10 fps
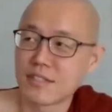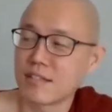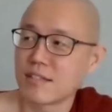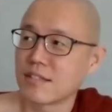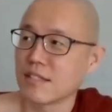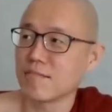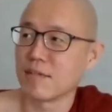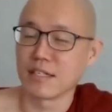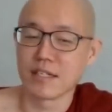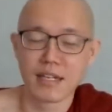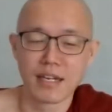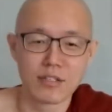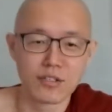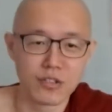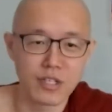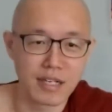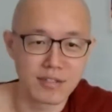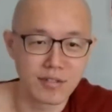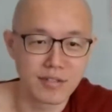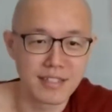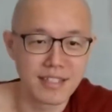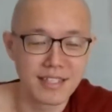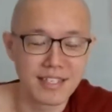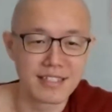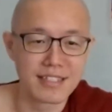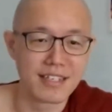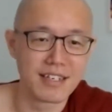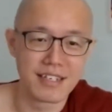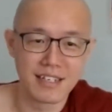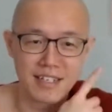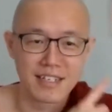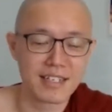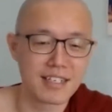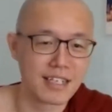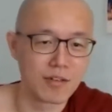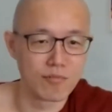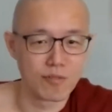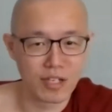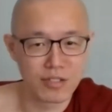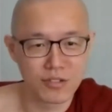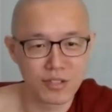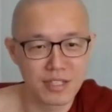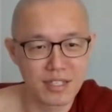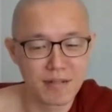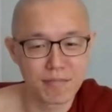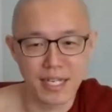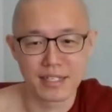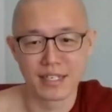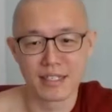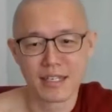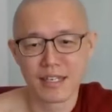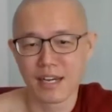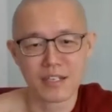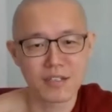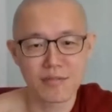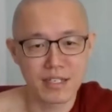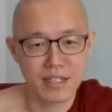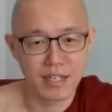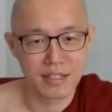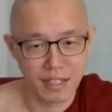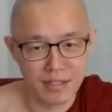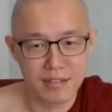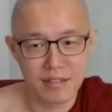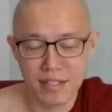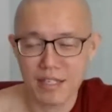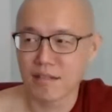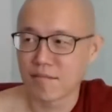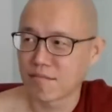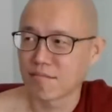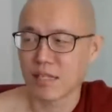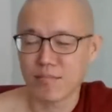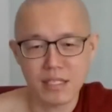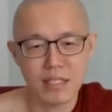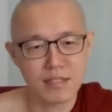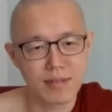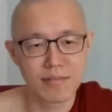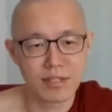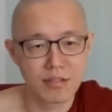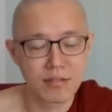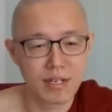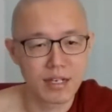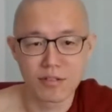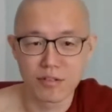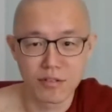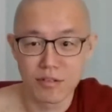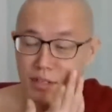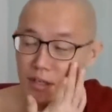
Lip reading: Ming and Xu Ya Zhong in our monastery back then. I don't know whether they are still there. Maybe yes, maybe no. I don't know.